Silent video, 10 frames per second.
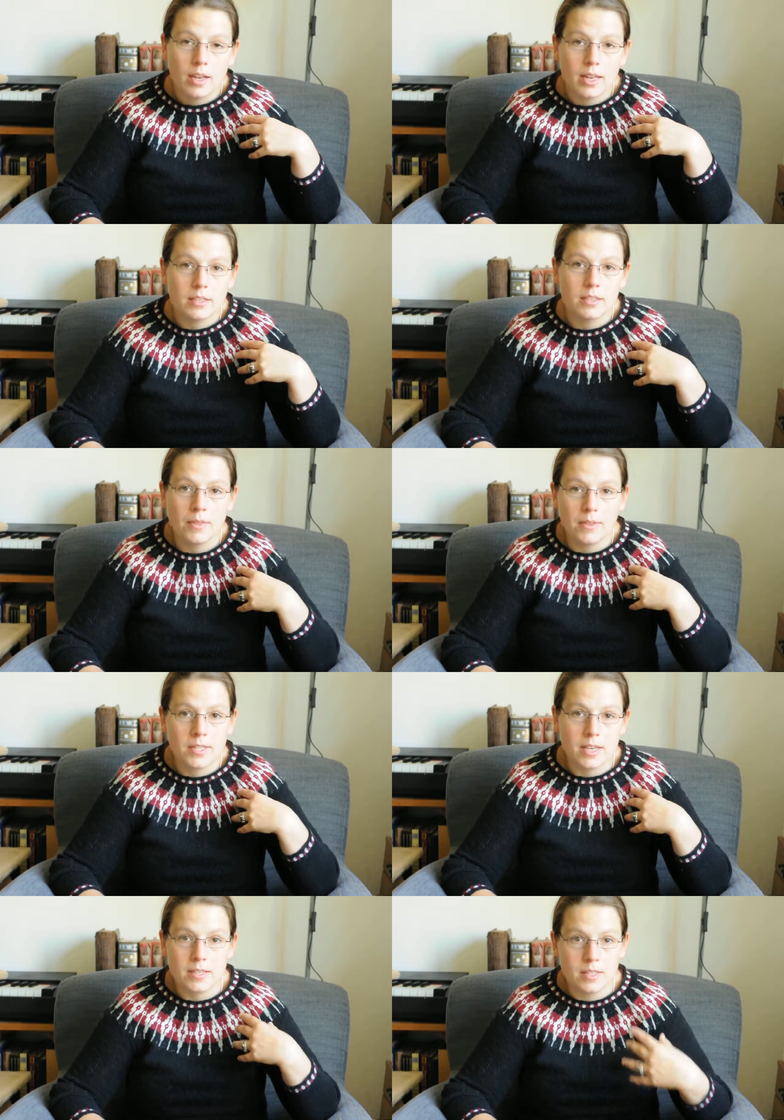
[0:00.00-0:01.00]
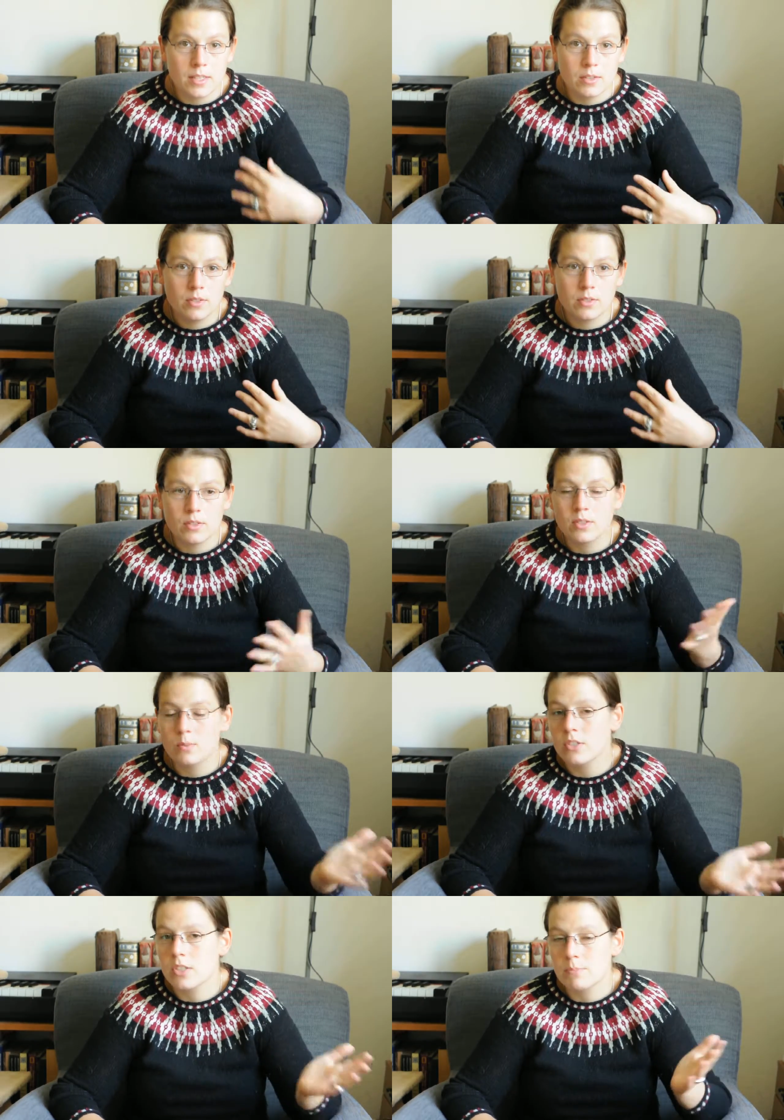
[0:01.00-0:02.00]
and knit the size 2, so it
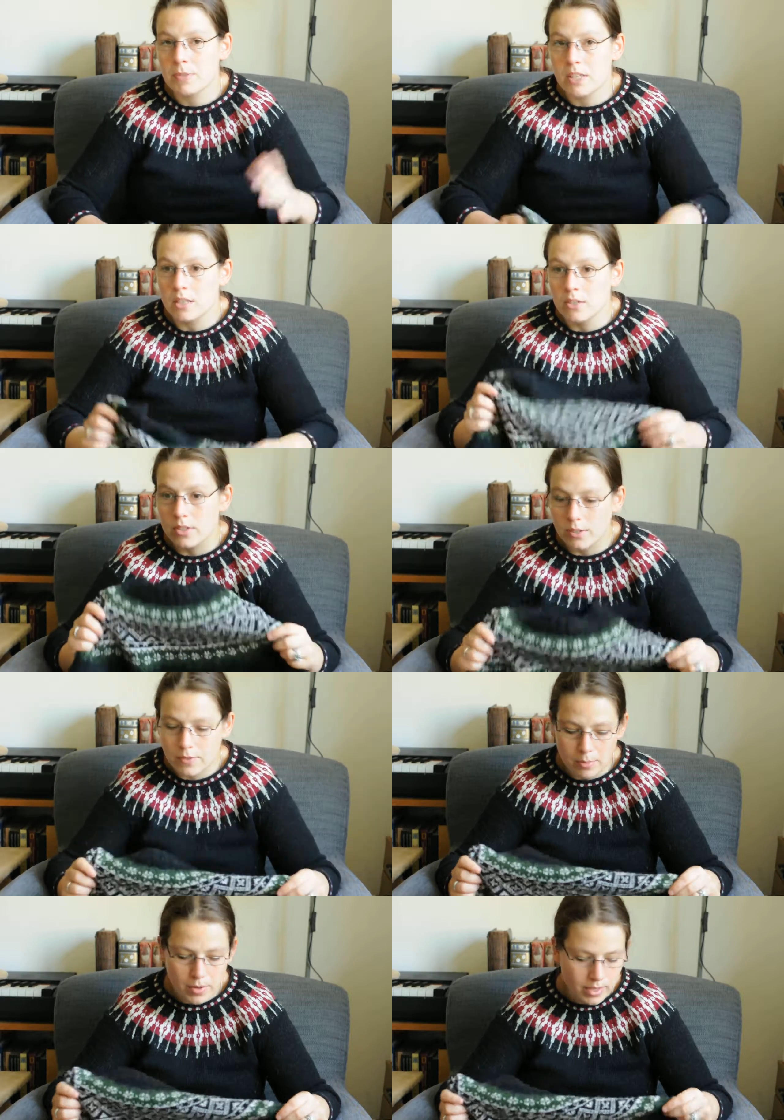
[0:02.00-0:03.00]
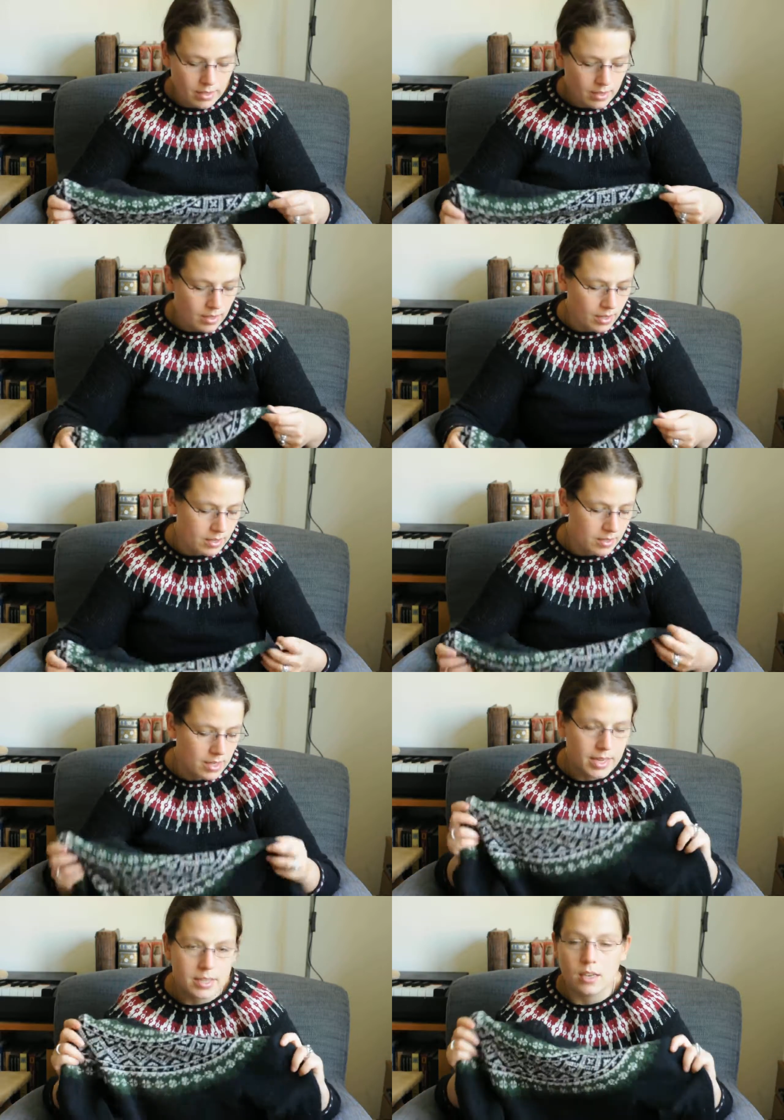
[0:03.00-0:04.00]
would just be a looser fabric and a
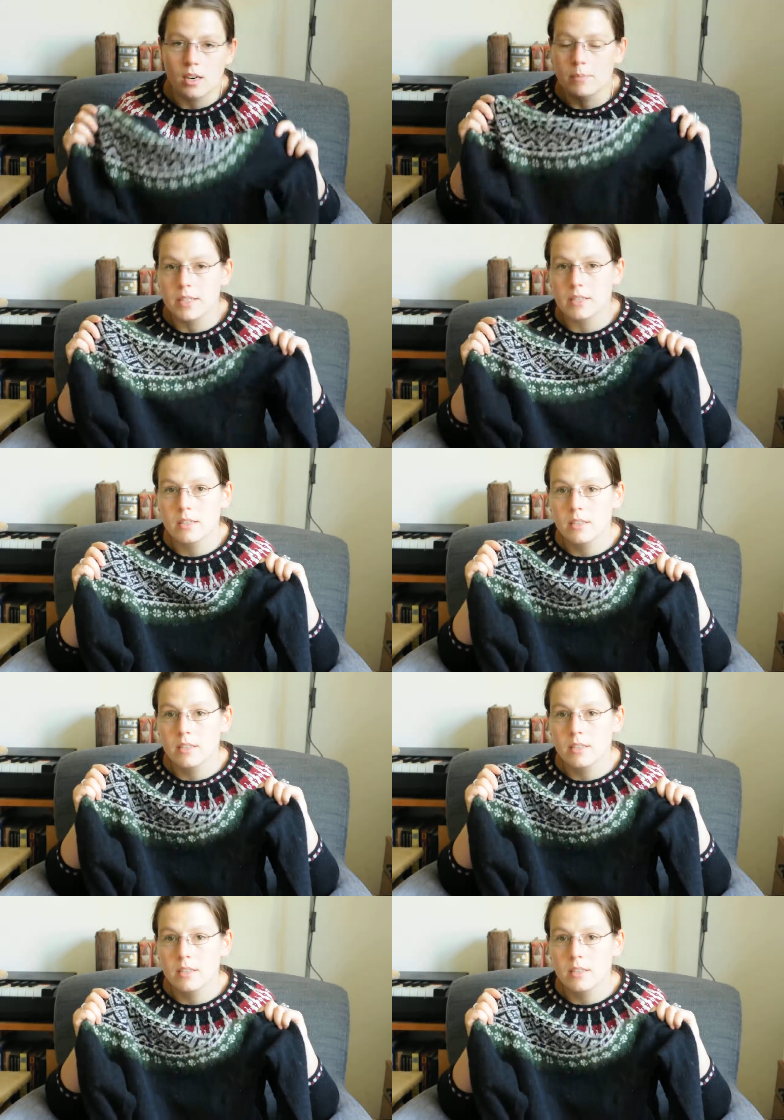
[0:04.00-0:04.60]
lighter garment,